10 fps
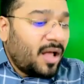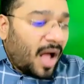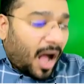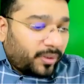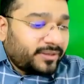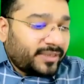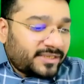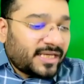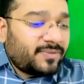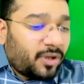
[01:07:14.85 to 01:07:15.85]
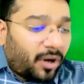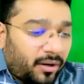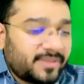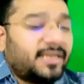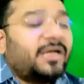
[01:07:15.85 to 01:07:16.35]
However, these changes will not
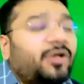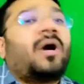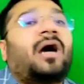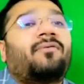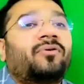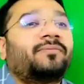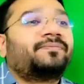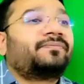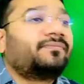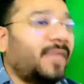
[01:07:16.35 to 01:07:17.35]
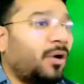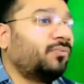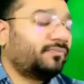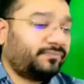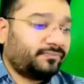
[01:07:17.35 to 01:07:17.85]
result into carve-out.
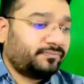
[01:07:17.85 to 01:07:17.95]
Now,